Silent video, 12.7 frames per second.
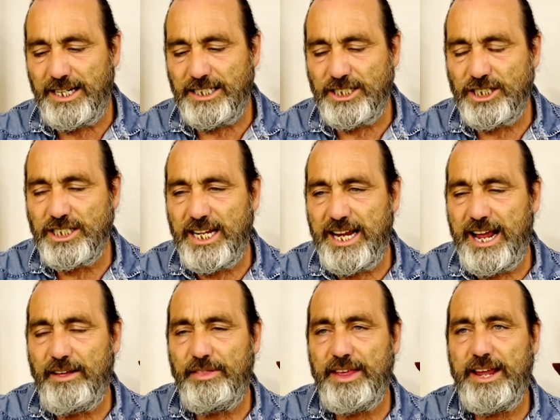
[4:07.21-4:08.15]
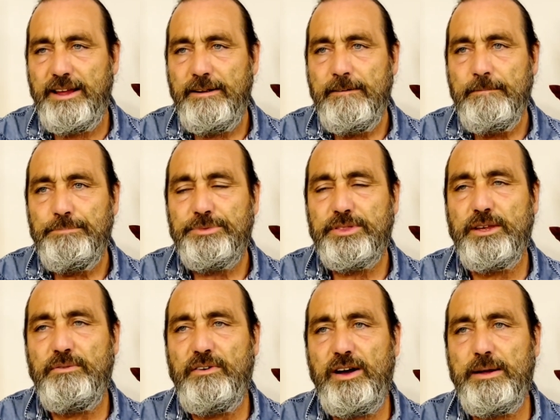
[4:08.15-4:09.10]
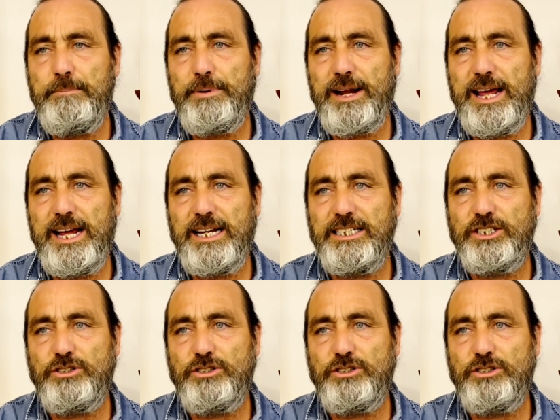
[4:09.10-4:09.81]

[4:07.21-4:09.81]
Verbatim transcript: Let's just see how the divine plan is